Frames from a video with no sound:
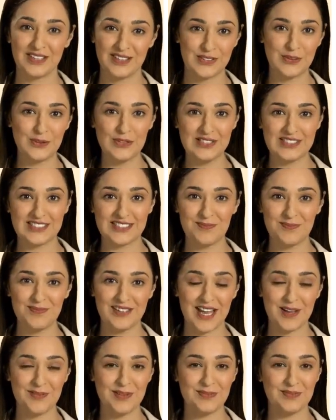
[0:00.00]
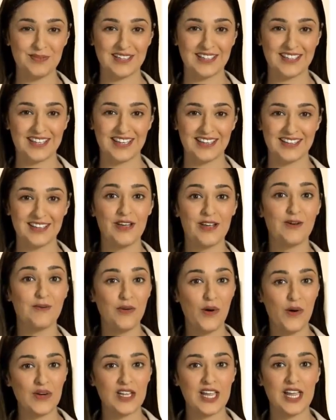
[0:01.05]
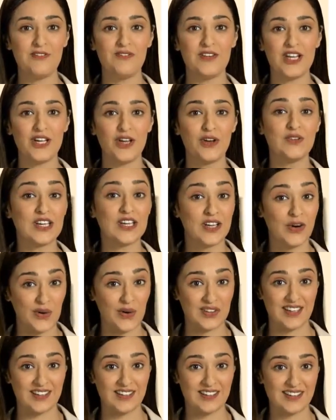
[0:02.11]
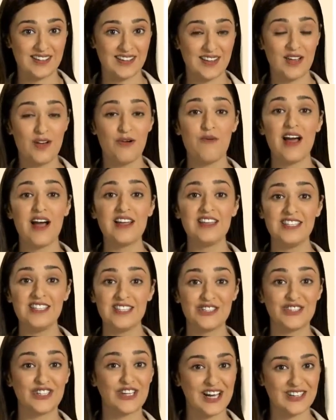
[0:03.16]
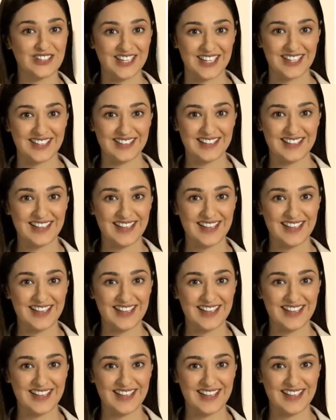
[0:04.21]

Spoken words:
dual SIM capability, 4K video recording, wireless charging,